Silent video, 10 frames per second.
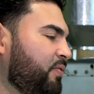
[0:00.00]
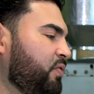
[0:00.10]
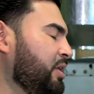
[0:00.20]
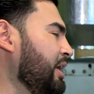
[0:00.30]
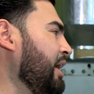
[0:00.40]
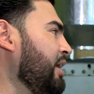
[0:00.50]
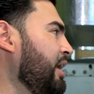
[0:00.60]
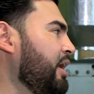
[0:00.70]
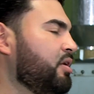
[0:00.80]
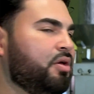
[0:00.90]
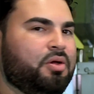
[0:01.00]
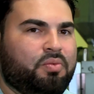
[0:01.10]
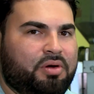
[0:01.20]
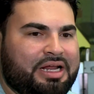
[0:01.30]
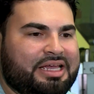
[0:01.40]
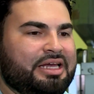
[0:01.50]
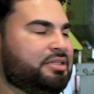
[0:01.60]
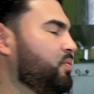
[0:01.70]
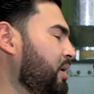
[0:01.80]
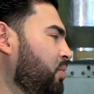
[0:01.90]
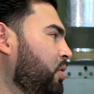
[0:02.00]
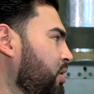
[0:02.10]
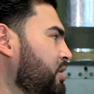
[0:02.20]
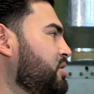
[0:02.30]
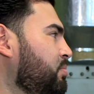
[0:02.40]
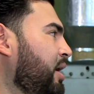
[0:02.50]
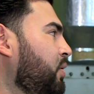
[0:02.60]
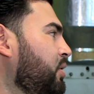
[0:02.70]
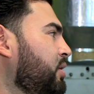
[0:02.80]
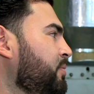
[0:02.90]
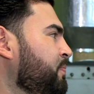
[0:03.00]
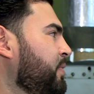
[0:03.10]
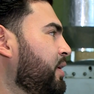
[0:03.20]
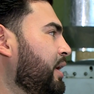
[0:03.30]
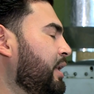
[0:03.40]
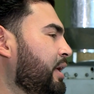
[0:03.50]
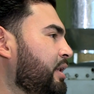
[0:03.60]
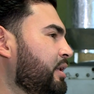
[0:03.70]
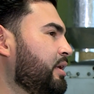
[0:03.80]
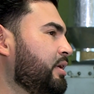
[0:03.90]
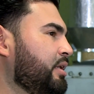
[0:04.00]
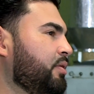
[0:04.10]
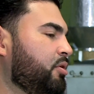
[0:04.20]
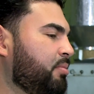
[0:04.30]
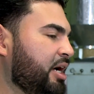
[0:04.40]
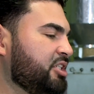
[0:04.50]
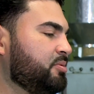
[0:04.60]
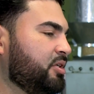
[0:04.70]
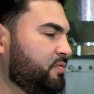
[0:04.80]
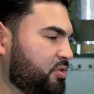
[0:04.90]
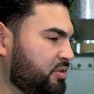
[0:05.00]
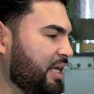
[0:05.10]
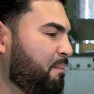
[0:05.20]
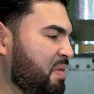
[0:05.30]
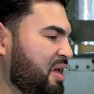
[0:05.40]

the feeling I get when I get when I walk into Mawi, and and it, it reminds me of just that